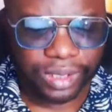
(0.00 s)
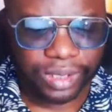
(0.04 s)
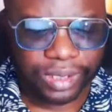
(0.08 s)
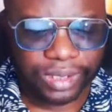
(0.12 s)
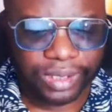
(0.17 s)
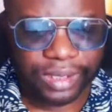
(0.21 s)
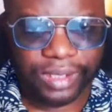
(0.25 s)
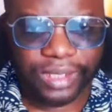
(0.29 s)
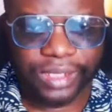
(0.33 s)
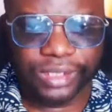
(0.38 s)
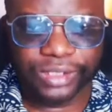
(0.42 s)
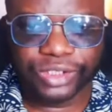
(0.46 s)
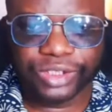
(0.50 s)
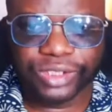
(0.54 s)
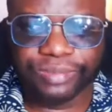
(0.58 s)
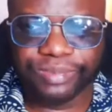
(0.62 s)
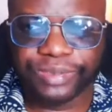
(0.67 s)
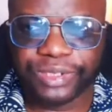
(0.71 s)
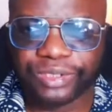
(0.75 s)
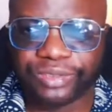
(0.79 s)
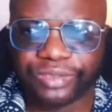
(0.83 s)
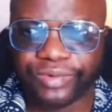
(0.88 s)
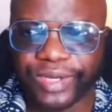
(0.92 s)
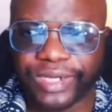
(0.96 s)

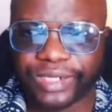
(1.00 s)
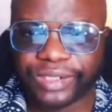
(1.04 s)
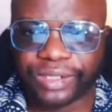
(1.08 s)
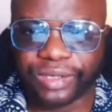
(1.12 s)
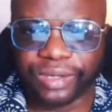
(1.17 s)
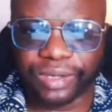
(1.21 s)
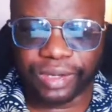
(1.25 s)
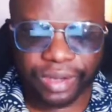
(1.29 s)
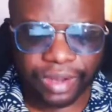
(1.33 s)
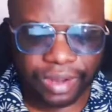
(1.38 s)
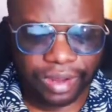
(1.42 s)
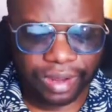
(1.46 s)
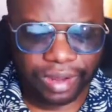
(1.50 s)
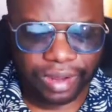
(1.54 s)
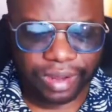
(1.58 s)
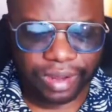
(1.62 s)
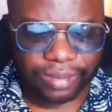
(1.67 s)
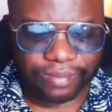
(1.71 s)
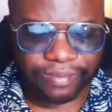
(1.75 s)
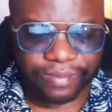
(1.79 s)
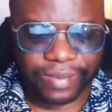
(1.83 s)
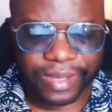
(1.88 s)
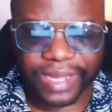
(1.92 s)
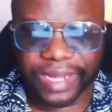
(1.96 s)

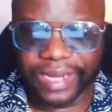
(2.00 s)
Leadershipstreet.com